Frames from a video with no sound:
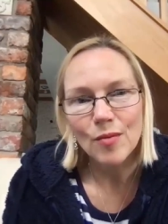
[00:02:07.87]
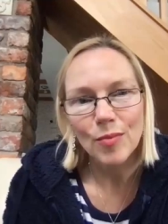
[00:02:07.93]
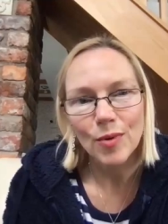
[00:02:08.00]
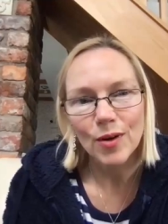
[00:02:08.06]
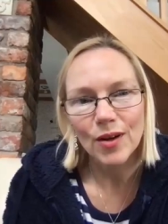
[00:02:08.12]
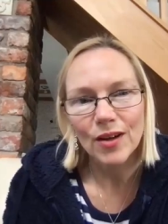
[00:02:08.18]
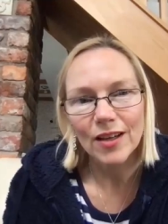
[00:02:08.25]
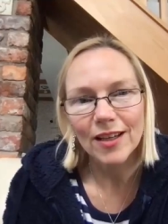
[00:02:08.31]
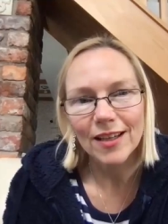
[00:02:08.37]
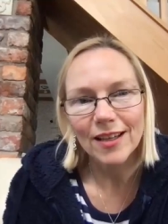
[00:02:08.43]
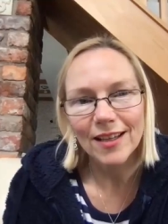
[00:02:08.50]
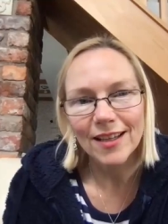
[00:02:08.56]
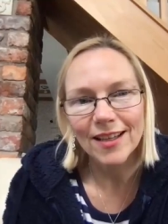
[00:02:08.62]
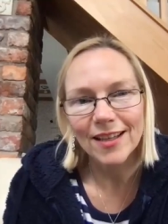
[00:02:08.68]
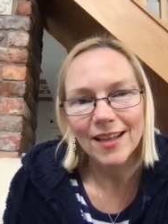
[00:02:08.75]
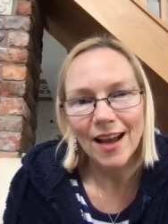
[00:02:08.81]
but
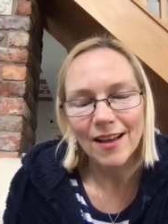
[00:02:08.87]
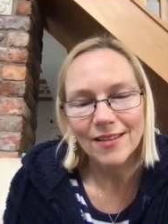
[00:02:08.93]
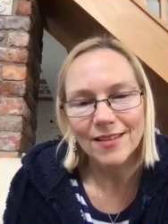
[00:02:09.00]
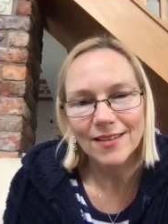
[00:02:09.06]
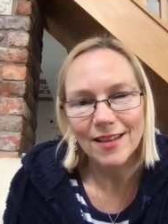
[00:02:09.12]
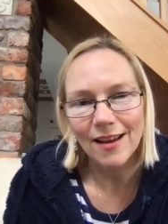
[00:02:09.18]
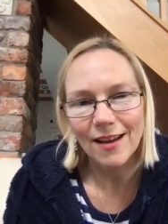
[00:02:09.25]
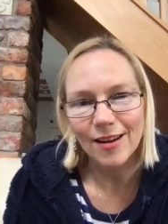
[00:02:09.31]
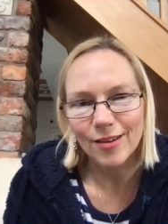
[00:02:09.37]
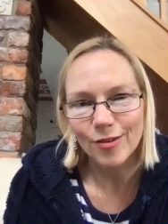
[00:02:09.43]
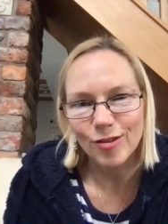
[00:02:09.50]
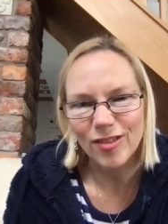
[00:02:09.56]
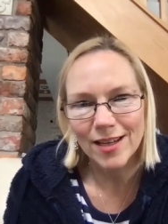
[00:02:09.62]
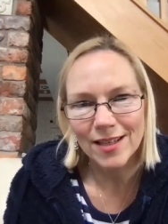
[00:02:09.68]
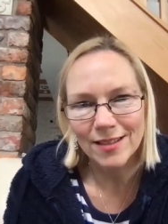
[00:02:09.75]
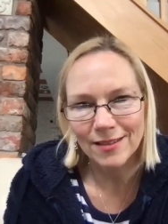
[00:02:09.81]
he has that
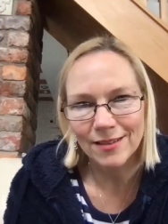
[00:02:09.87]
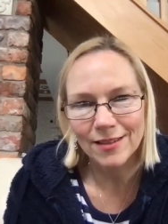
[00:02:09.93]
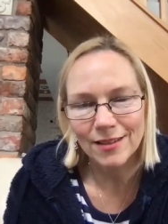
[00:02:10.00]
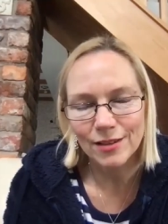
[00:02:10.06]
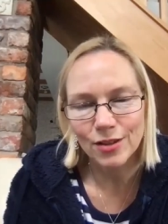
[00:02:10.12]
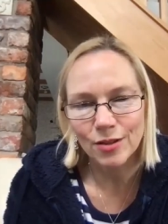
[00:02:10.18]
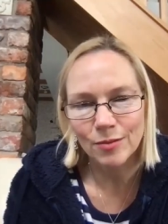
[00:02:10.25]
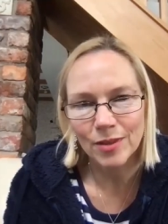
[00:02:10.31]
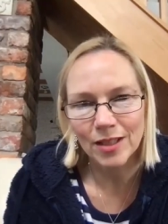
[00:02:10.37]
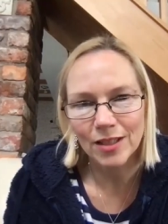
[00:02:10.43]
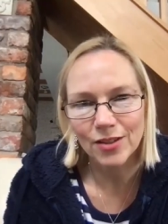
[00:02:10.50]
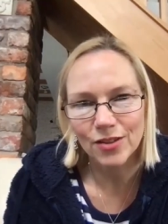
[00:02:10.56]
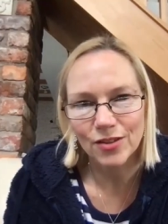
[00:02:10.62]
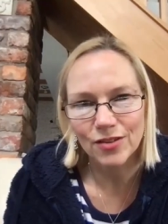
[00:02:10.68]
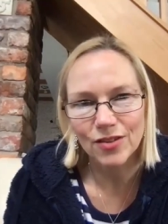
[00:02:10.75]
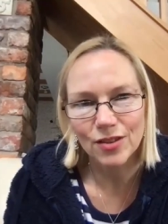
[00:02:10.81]
grit and
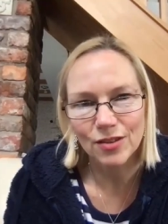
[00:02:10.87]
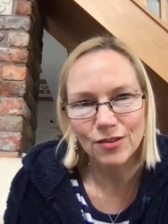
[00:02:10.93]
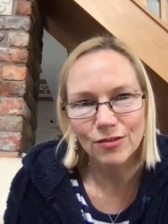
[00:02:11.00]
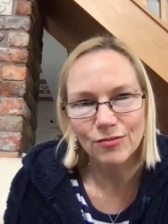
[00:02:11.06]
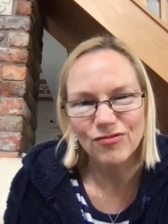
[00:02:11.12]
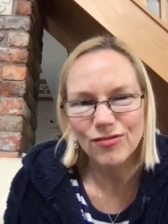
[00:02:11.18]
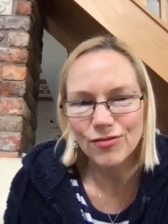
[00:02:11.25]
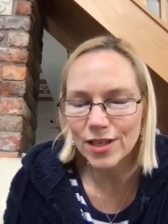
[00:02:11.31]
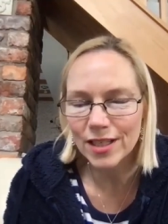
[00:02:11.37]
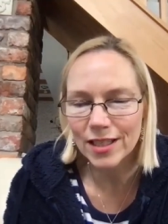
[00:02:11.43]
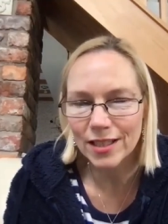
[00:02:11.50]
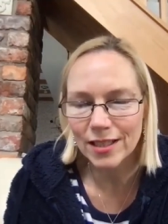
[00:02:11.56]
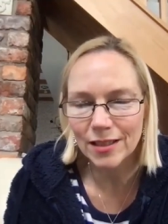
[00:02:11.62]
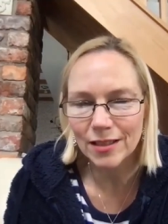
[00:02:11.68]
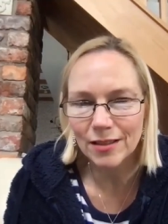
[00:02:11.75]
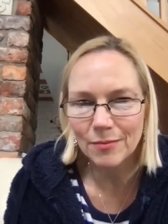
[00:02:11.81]
determination to
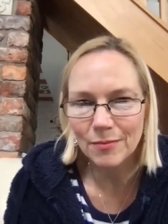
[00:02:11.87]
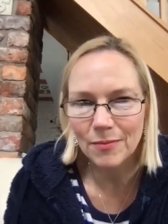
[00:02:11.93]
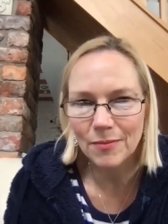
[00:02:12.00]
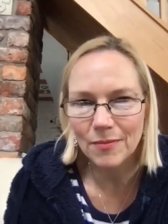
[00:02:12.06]
really